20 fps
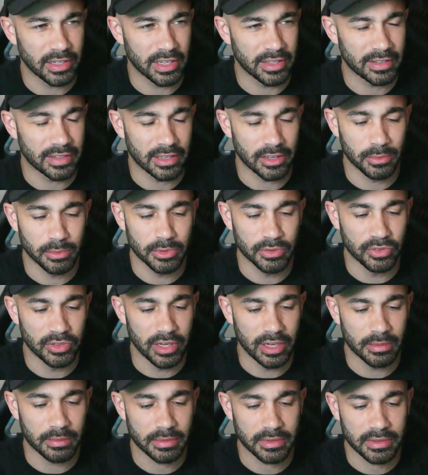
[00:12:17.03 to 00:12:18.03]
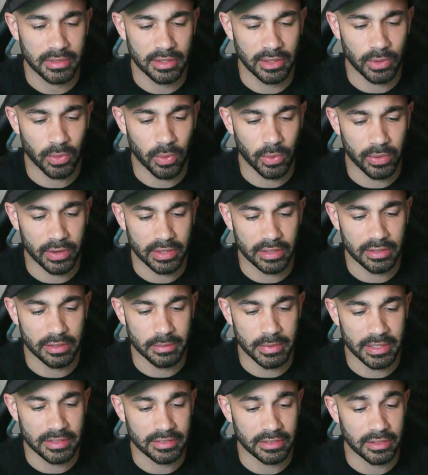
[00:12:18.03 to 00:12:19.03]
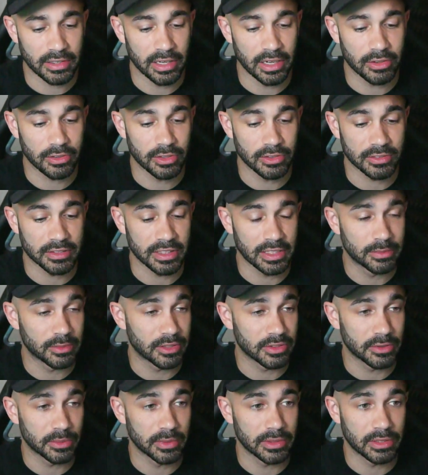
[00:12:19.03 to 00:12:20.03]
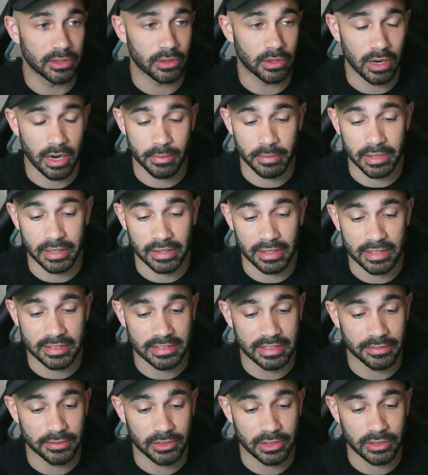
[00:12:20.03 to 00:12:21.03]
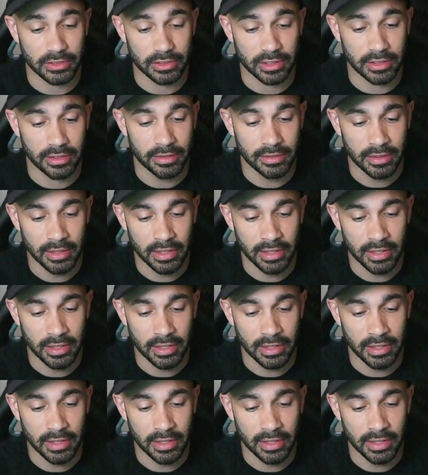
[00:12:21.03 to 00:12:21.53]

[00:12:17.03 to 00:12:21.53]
and then I'll move it up accordingly based on how close I am to the window or how many lights I've turned on.